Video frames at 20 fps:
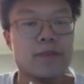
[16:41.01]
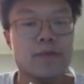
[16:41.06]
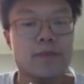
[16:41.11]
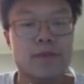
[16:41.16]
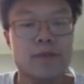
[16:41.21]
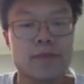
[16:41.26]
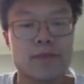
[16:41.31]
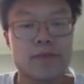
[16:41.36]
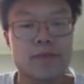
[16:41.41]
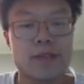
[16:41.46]
which
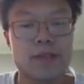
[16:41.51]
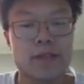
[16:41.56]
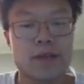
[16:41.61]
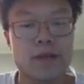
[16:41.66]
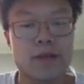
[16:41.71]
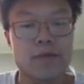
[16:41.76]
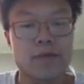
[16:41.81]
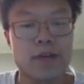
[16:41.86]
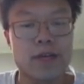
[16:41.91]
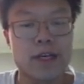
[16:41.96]
will be
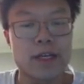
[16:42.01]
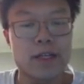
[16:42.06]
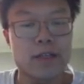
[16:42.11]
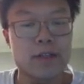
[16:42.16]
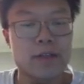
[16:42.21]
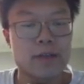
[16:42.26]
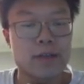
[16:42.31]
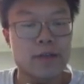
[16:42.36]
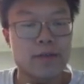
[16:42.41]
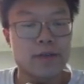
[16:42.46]
our
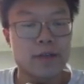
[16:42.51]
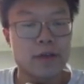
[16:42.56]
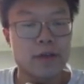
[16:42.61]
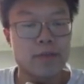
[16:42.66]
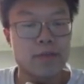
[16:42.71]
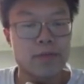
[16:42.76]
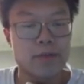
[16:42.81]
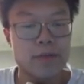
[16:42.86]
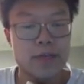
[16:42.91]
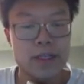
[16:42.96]
range of our
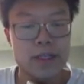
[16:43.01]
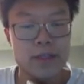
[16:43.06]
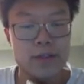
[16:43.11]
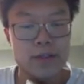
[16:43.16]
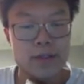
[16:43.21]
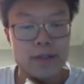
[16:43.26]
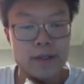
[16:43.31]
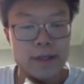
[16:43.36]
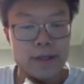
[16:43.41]
upper range.